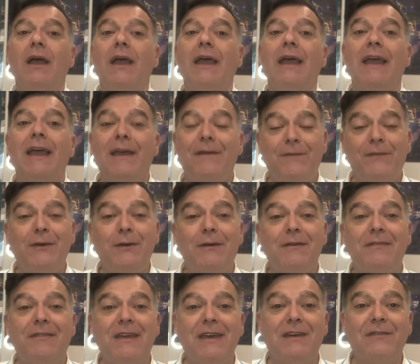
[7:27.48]
If you
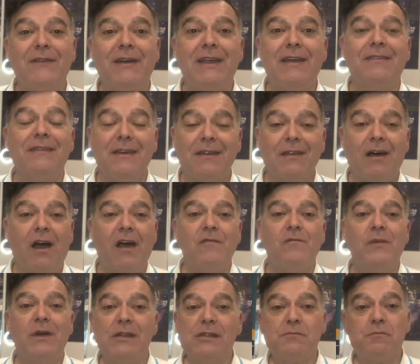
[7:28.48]
can think of anything that
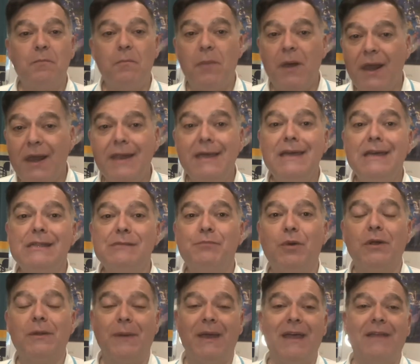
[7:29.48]
I've missed, please
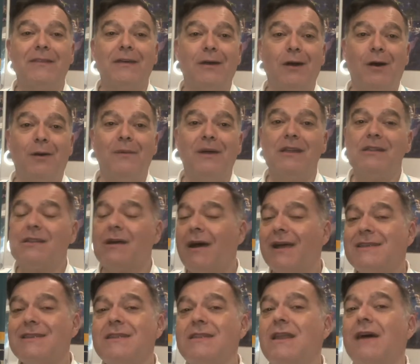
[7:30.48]
put it in the comments.
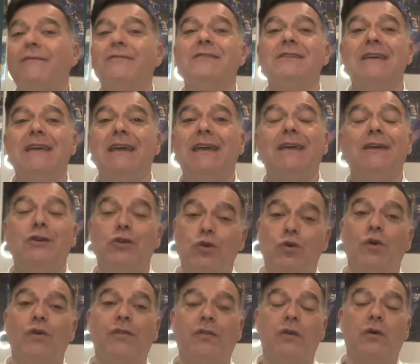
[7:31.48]
I'd love to hear
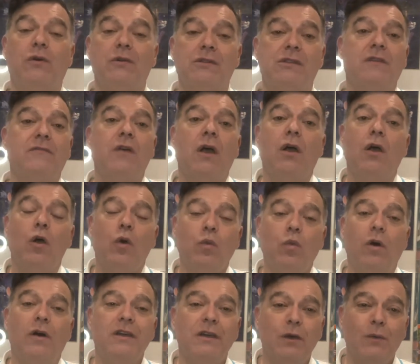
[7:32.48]
your thoughts of
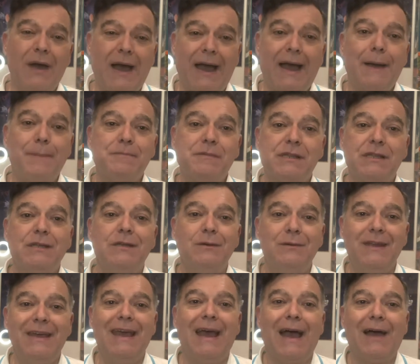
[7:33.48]
what you
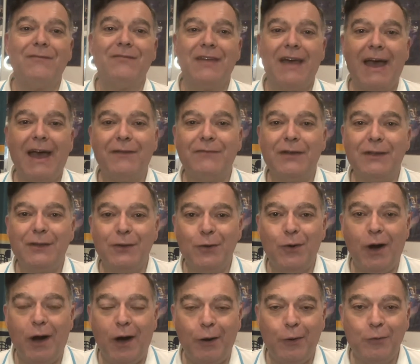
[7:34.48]
absolutely have to have in
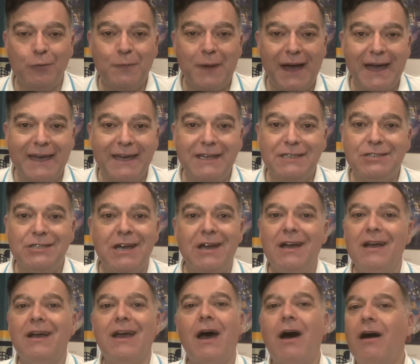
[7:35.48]
your hold baggage.
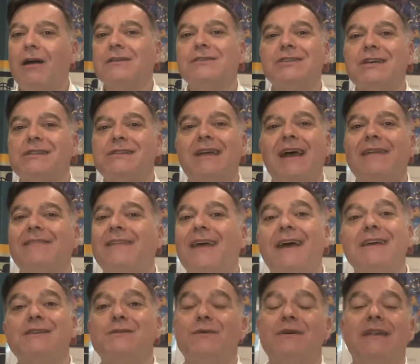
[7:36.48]
I'll just add
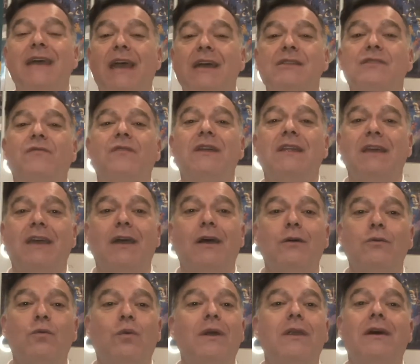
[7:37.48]
that to a next video
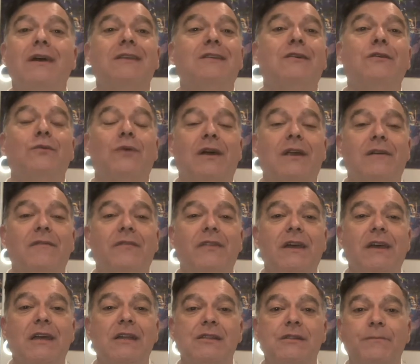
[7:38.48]
when I do one of
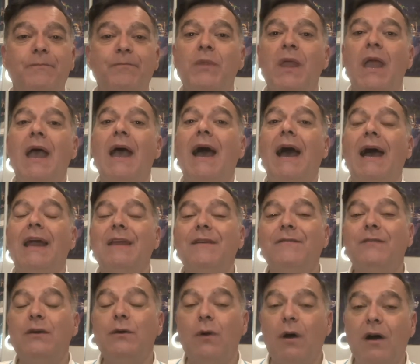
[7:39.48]
these. And
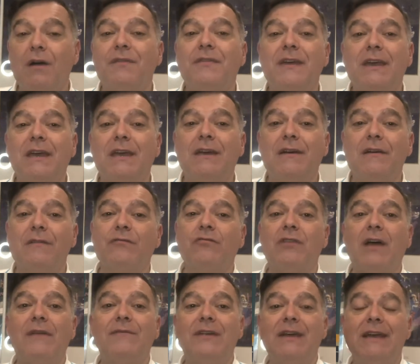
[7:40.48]
if you are thinking of
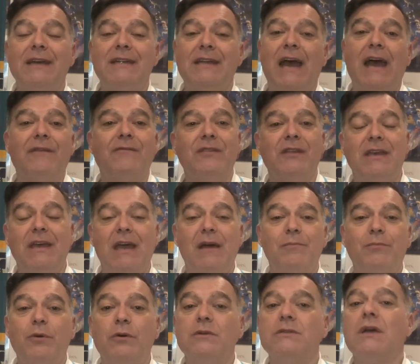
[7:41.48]
traveling and haven't
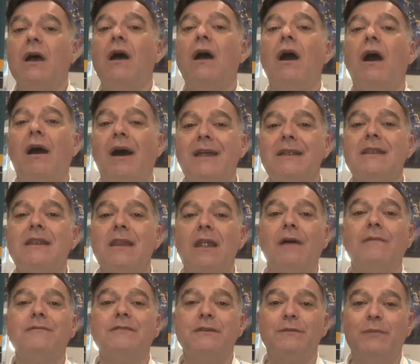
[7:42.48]
yet booked, I'd
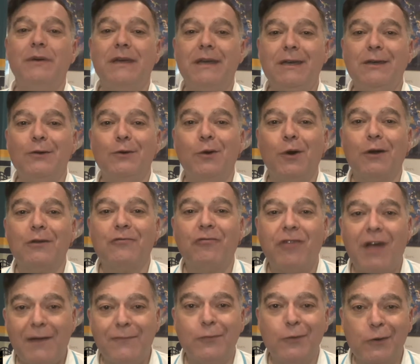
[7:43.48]
love to be your
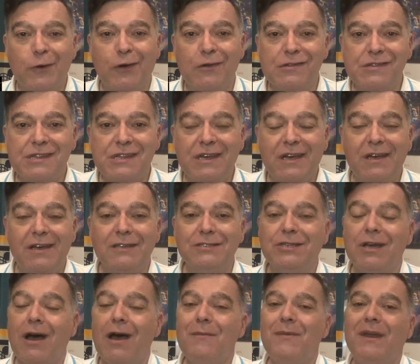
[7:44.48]
travel concierge.
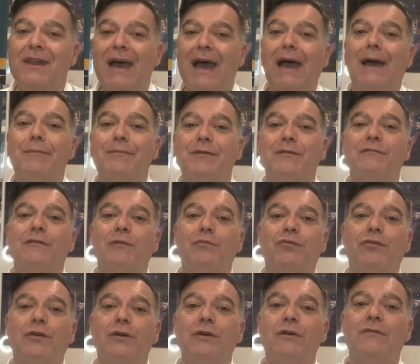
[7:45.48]
I'm an ABTA
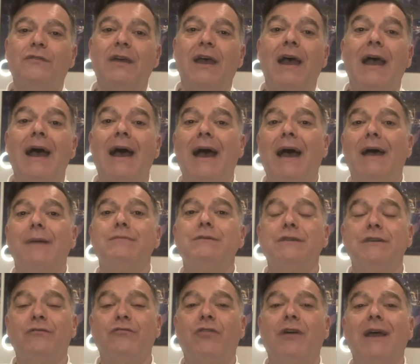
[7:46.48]
approved,
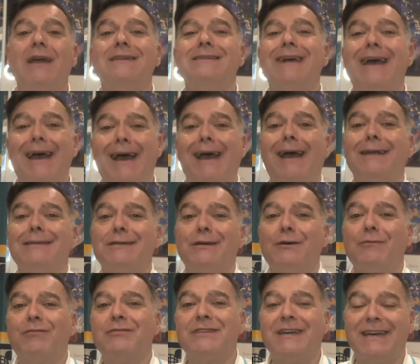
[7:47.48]
ABTA trained,
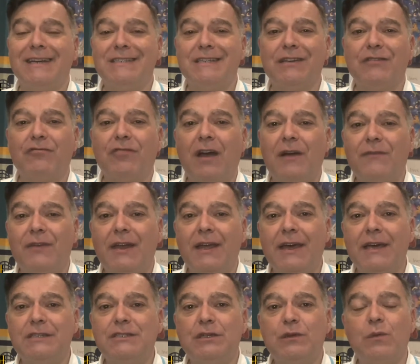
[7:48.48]
ATOL protected travel
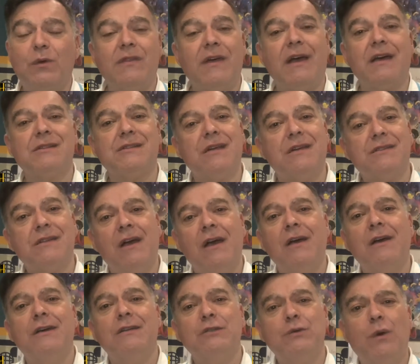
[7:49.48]
agent with access
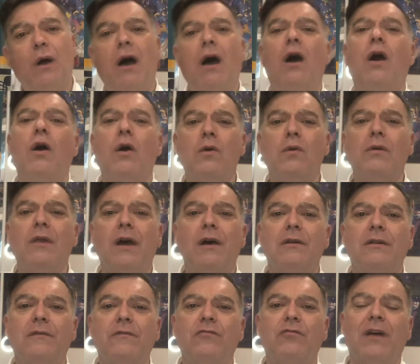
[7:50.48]
to a whole
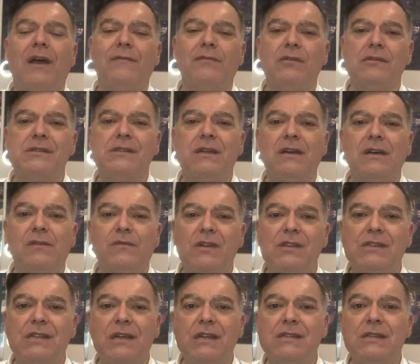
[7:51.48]
load of travel
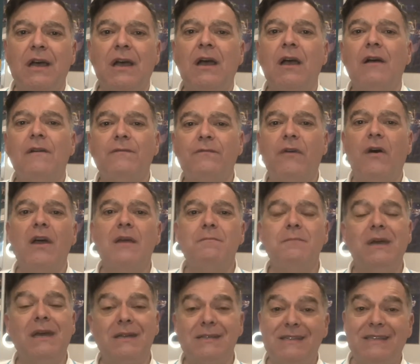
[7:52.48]
services. Find
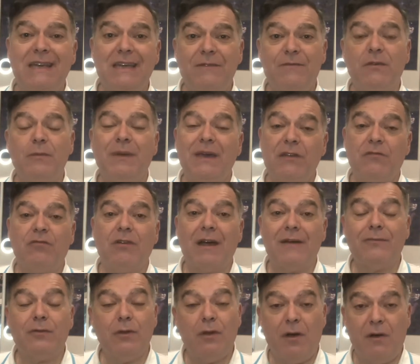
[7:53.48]
me at D4B
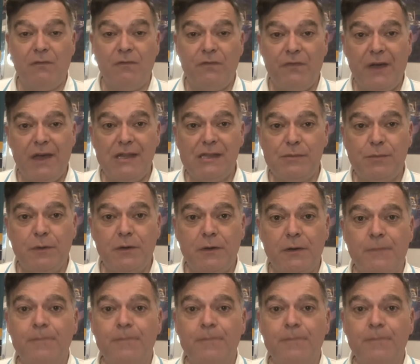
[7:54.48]
Travel on Facebook.